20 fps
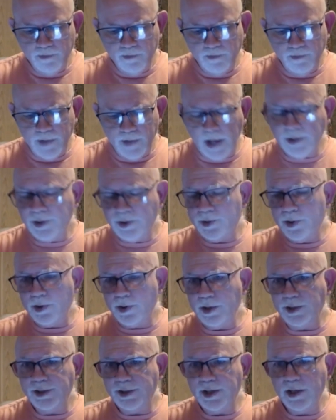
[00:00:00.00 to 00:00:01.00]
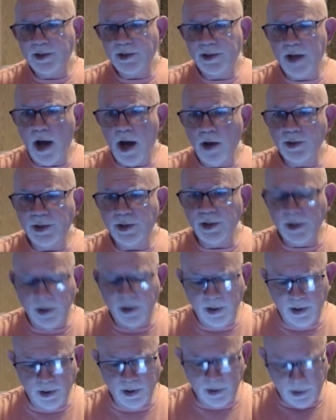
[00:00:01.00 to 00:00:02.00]
that's $36,000 a
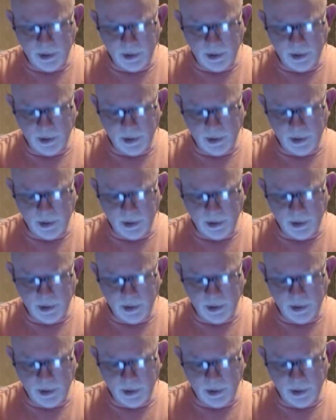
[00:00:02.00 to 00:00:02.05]
year.